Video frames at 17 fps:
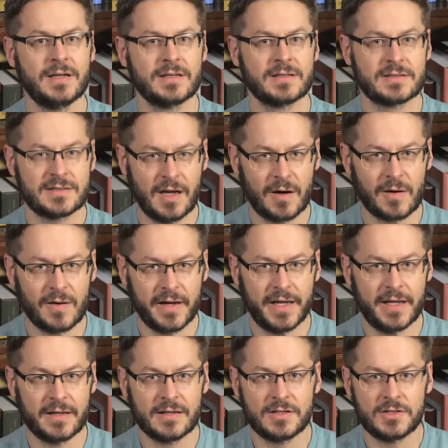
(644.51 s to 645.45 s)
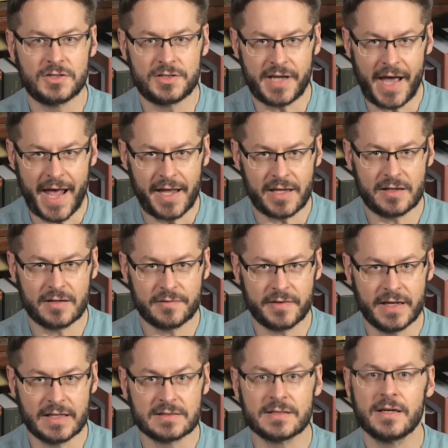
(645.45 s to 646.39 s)
Sorry, Shaggy
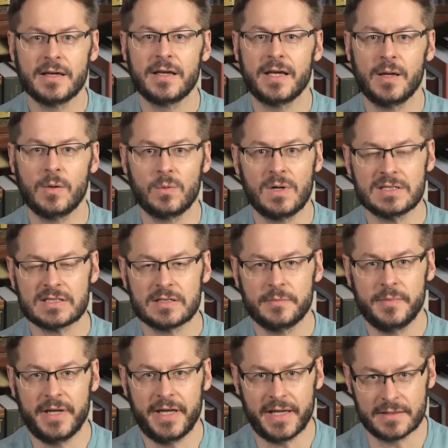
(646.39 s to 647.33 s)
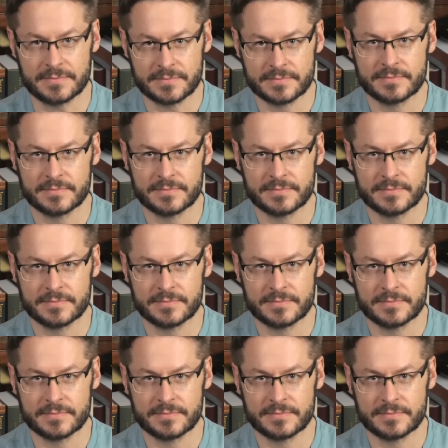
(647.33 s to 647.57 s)
Defense, it wasn't me.